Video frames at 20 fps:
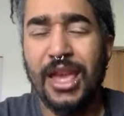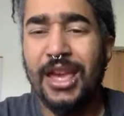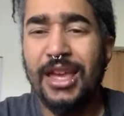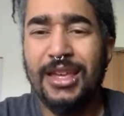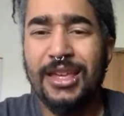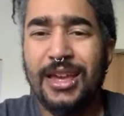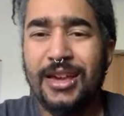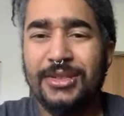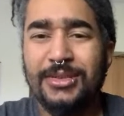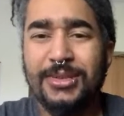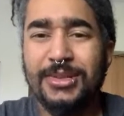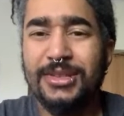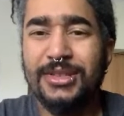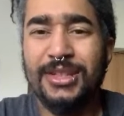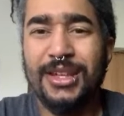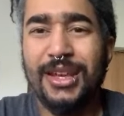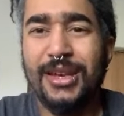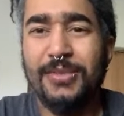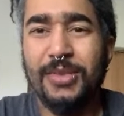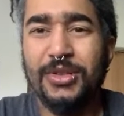Yeah, I would
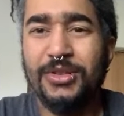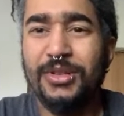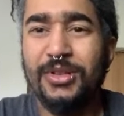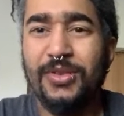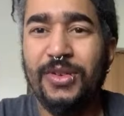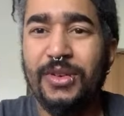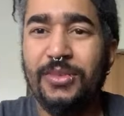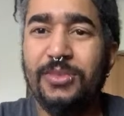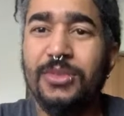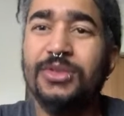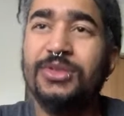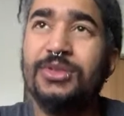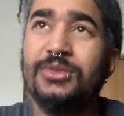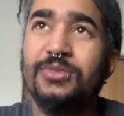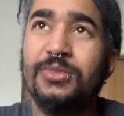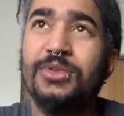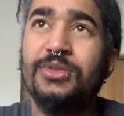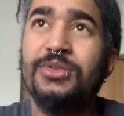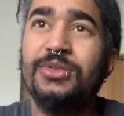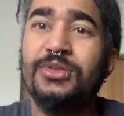say most of it,
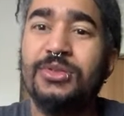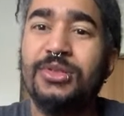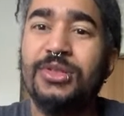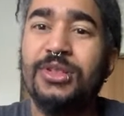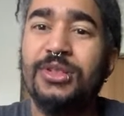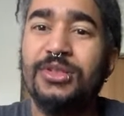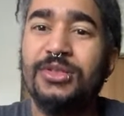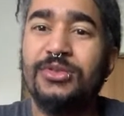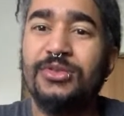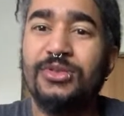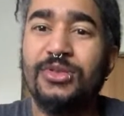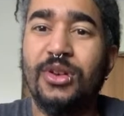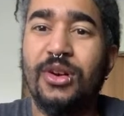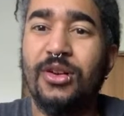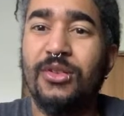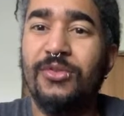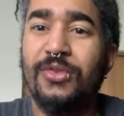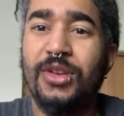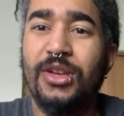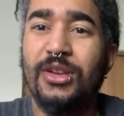most tortillas are
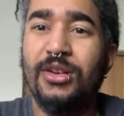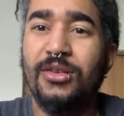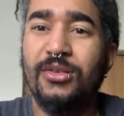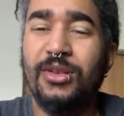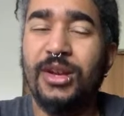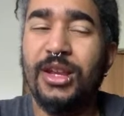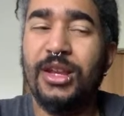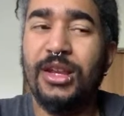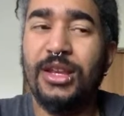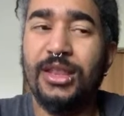vegan already.